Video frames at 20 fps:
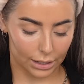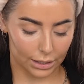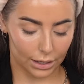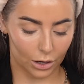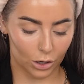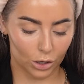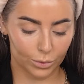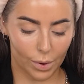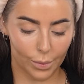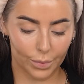And
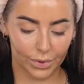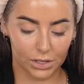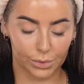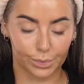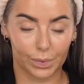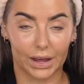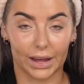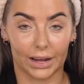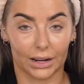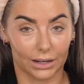I remember this
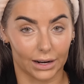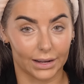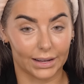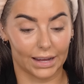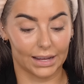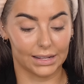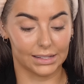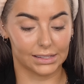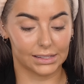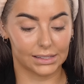being
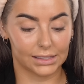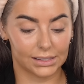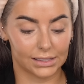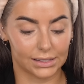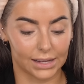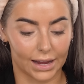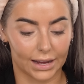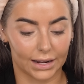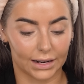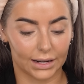like
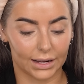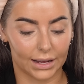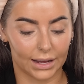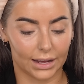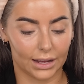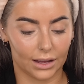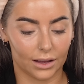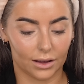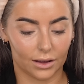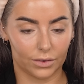
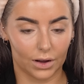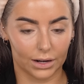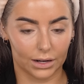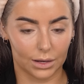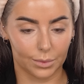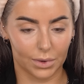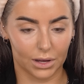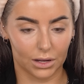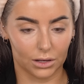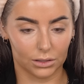insanely
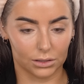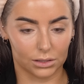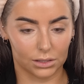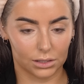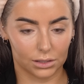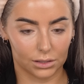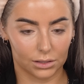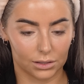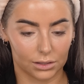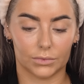finely milled.
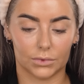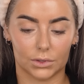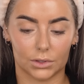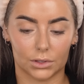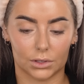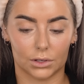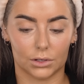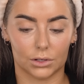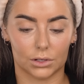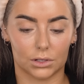
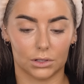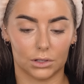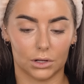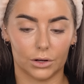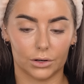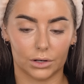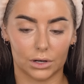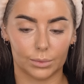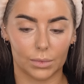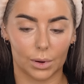So I'm just
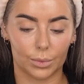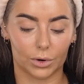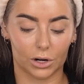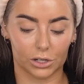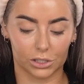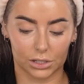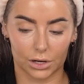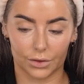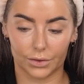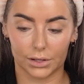loading up my
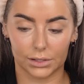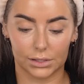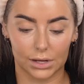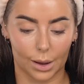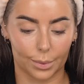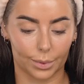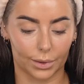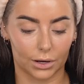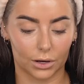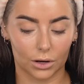brush there and then
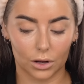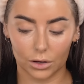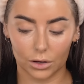tapping it